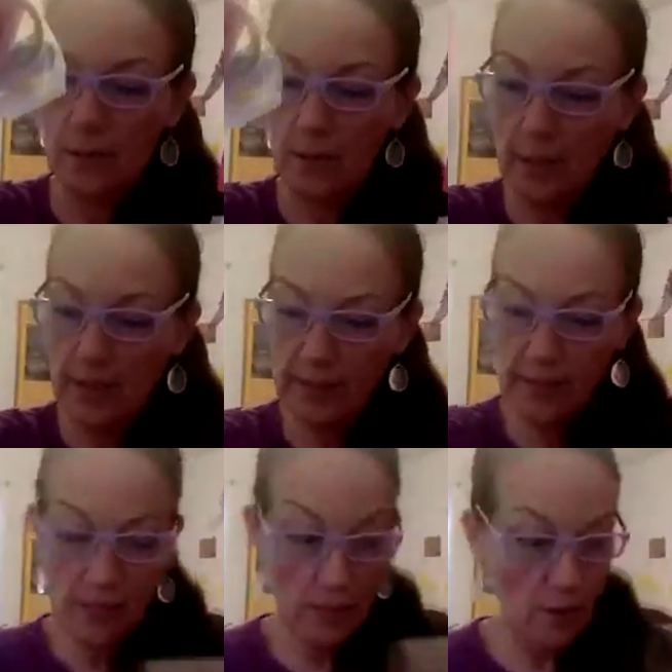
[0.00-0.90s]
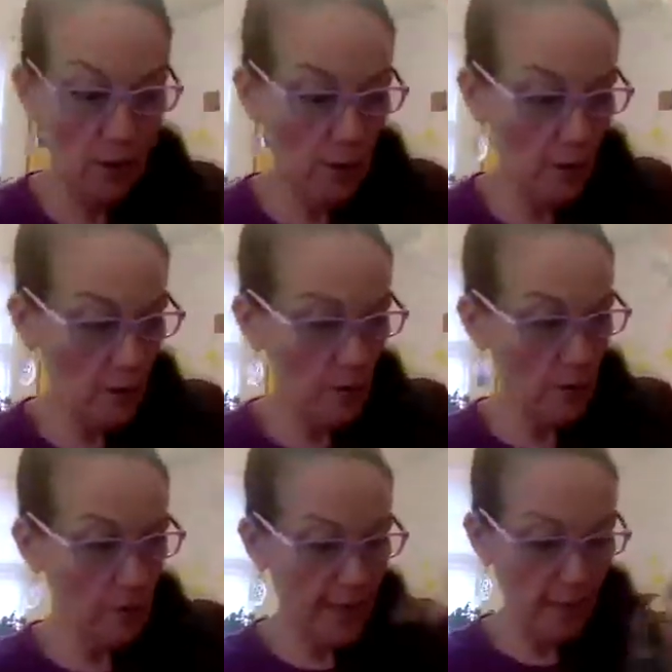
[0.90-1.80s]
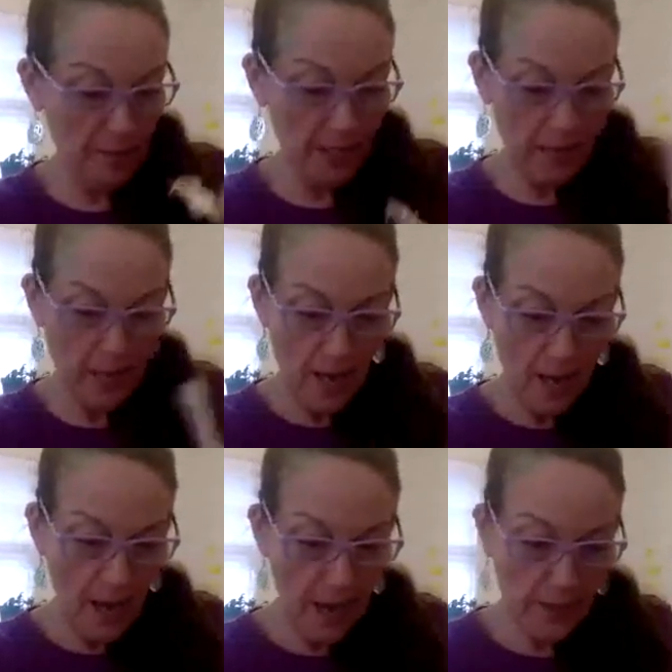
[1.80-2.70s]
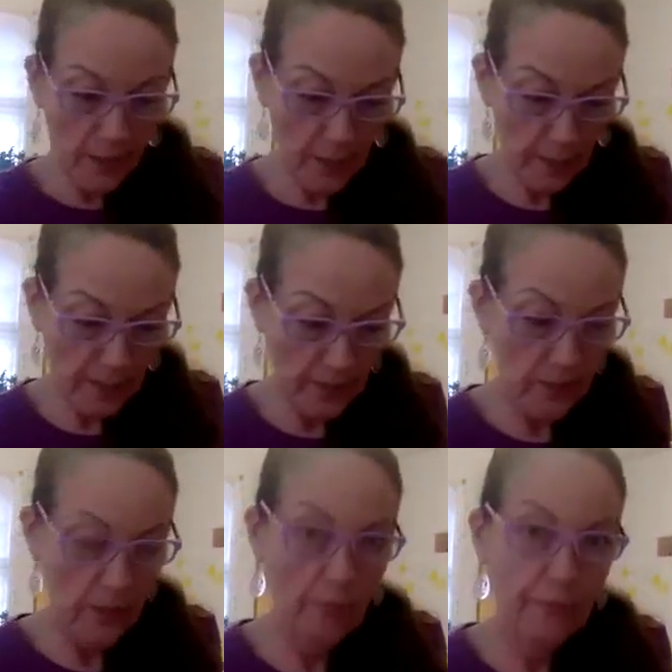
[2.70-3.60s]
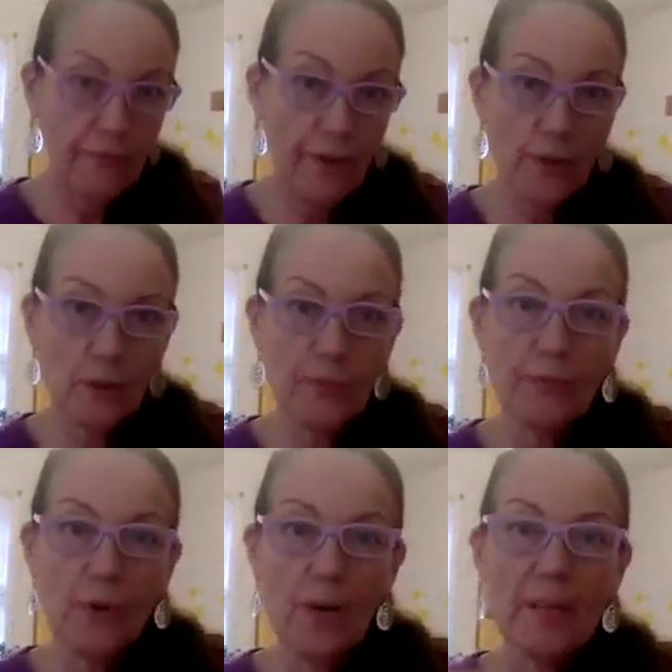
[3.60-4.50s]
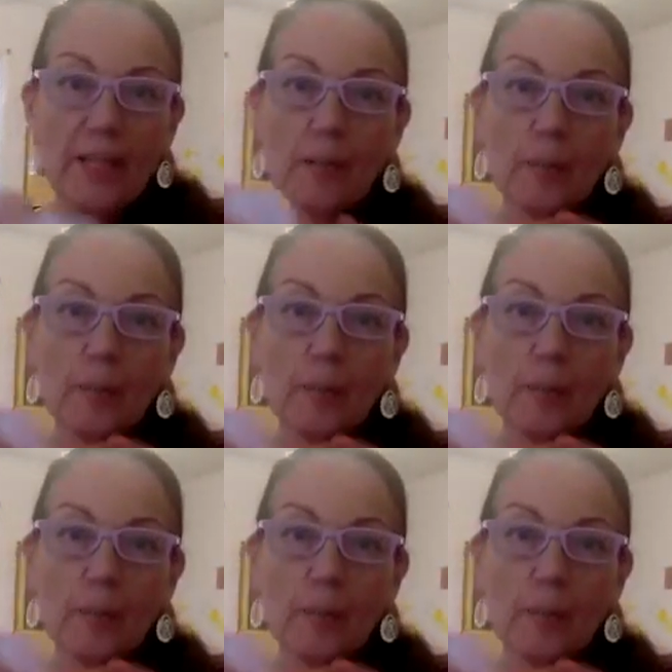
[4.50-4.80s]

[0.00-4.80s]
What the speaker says: Let's see. Oh, wait a minute. I know what I'm going to do. First, before I make the